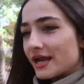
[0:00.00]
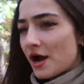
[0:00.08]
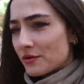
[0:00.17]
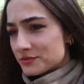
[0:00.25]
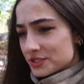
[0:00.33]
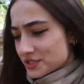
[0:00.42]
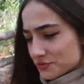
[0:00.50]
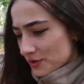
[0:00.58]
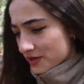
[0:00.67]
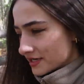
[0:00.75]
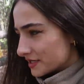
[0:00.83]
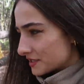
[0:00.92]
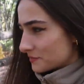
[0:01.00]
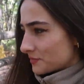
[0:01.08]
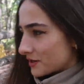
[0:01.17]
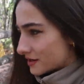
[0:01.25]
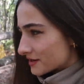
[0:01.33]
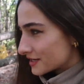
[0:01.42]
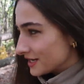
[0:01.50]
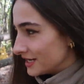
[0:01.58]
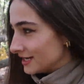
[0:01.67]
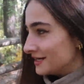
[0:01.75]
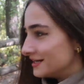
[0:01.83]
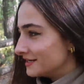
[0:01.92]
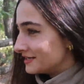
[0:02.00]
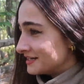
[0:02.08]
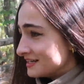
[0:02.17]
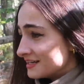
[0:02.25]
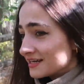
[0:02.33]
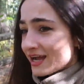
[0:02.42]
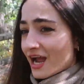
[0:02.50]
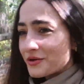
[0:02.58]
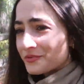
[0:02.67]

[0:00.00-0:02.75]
And now I'm just walking in the park. I